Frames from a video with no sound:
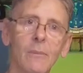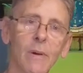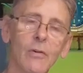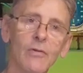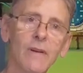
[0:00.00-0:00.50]

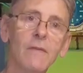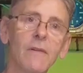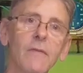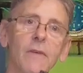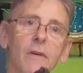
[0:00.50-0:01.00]
because even
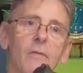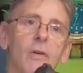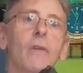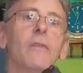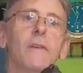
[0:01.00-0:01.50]
if you've
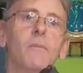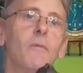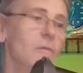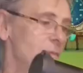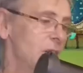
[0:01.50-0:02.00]
got this
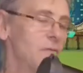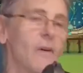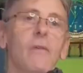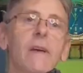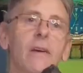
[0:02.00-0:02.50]
very